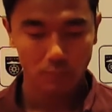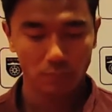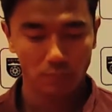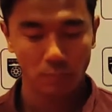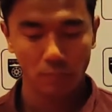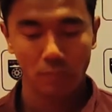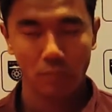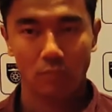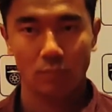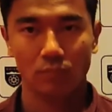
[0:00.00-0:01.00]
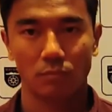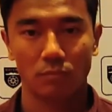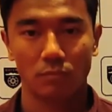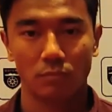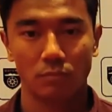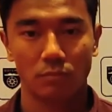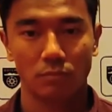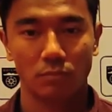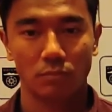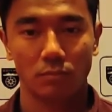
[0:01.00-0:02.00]

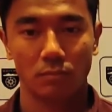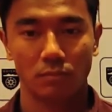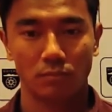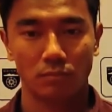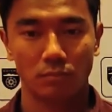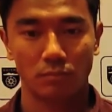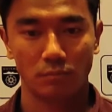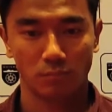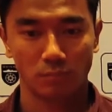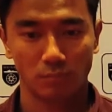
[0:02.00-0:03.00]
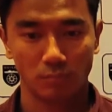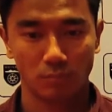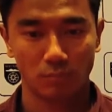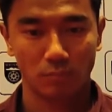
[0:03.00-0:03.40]
(not speaking)